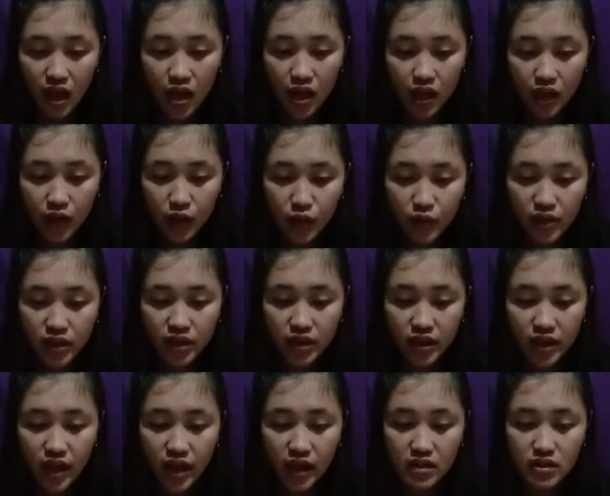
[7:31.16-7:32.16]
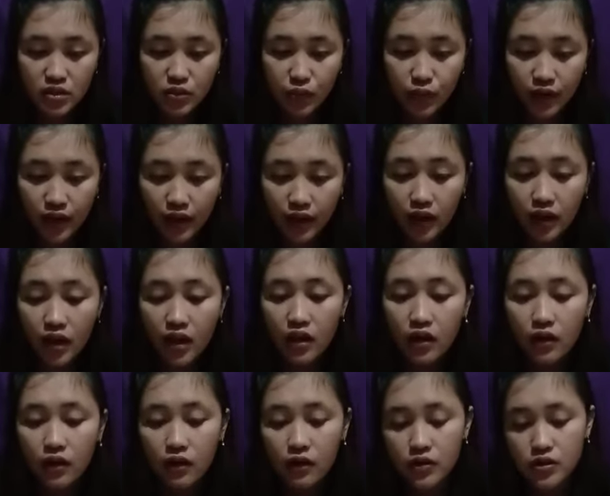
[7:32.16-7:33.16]
equity as well
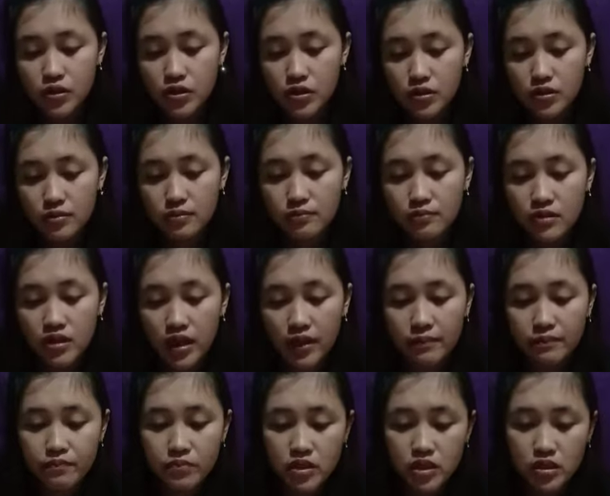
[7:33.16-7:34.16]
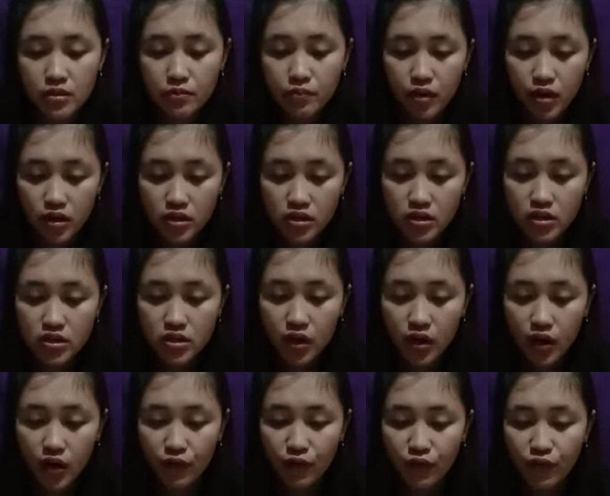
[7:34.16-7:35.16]
as debts, bonds,
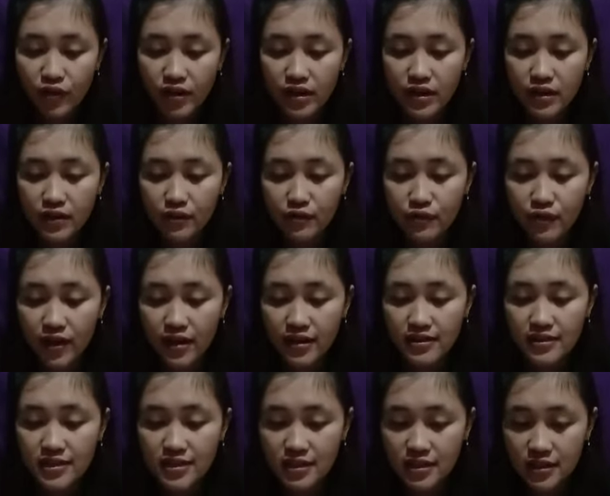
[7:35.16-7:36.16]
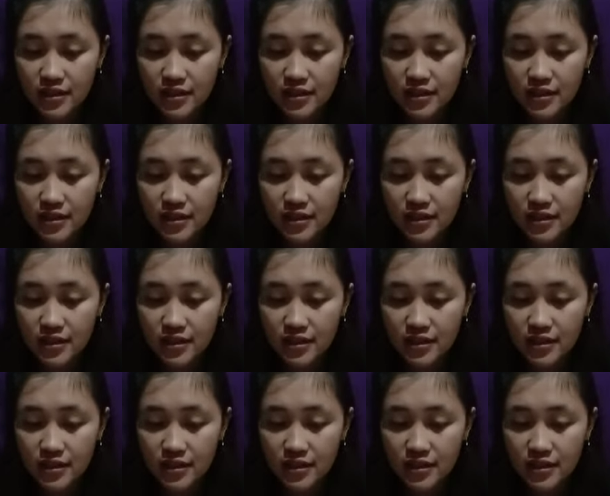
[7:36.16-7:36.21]
or fixed